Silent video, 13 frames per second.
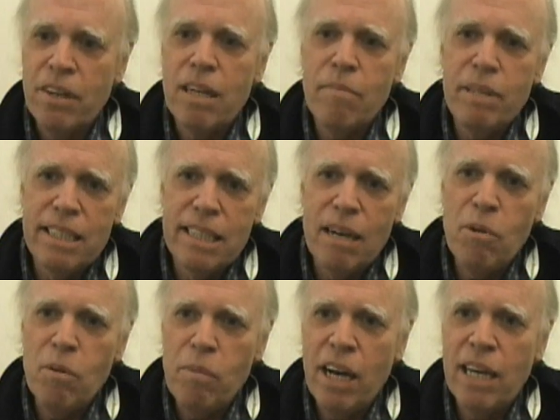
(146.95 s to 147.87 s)
going to be
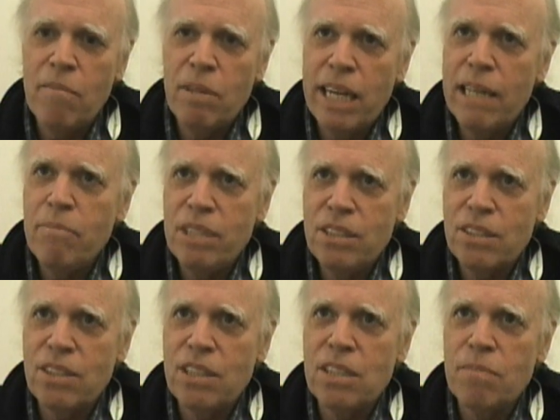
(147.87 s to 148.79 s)
double bottom line
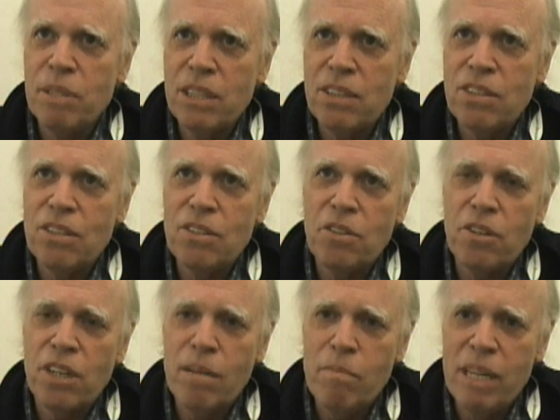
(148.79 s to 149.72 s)
businesses, businesses
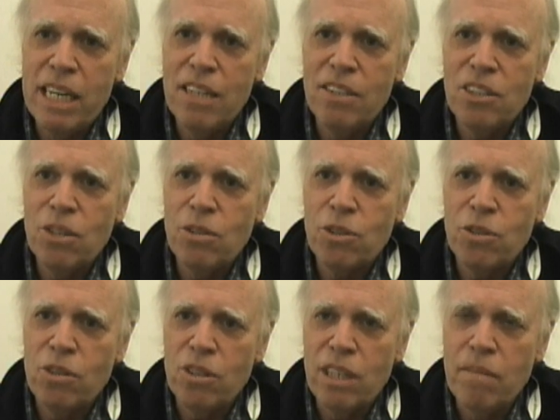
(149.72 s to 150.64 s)
that are committed to
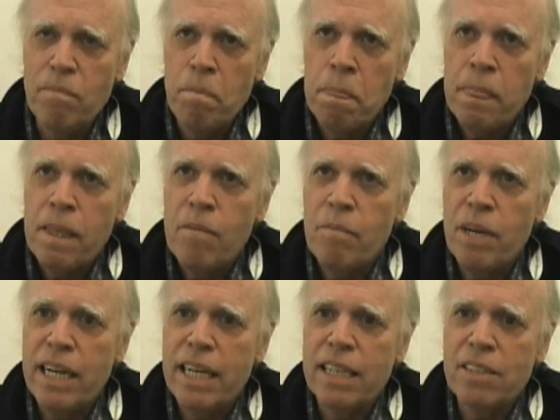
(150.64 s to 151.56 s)
social good
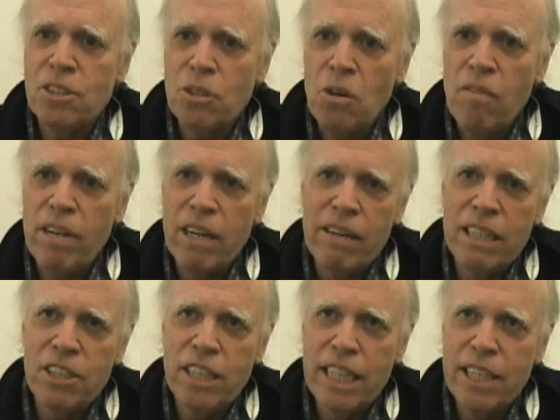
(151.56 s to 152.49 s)
by solving our
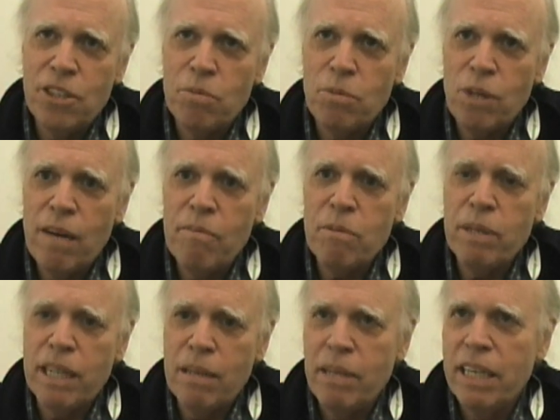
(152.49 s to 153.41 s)
educational problems,
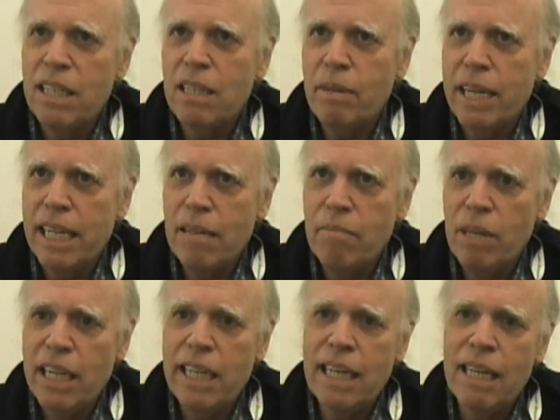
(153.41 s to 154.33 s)
but committed to making
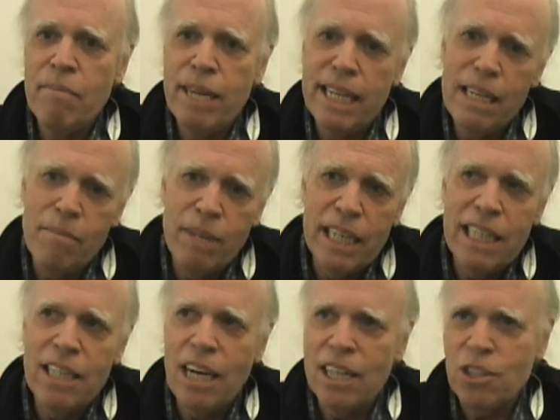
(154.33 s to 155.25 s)
money and making
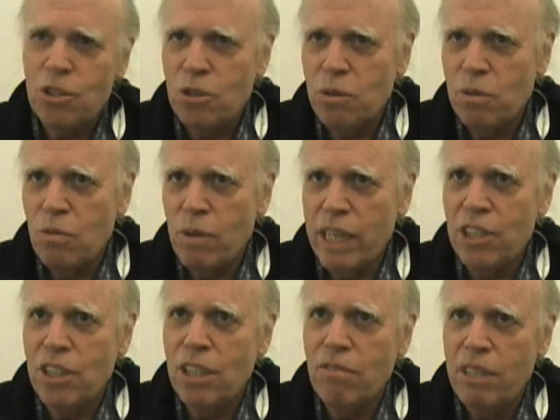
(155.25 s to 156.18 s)
money not just to
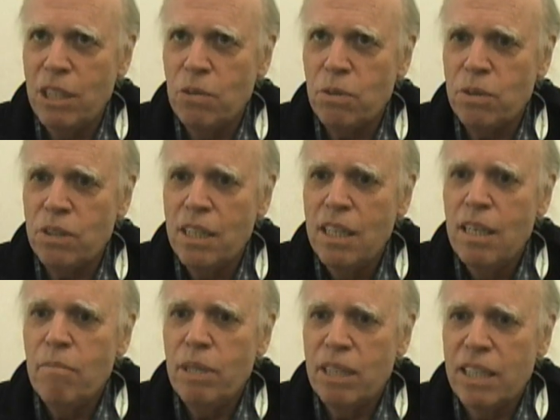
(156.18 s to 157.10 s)
enrich individuals,
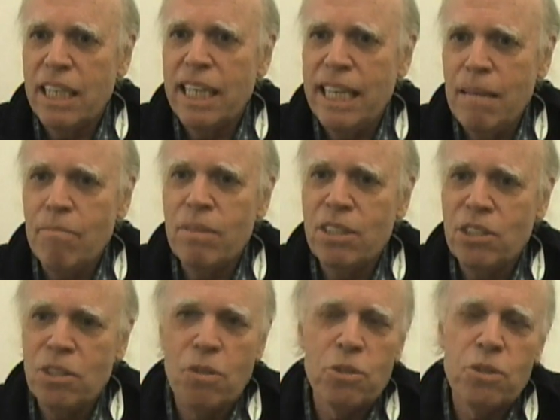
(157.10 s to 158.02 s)
but to keep
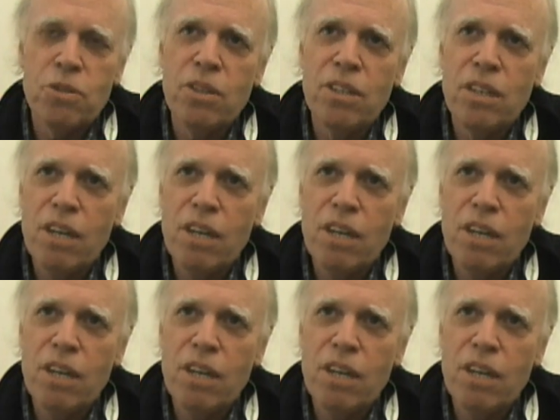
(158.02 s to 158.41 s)
this social good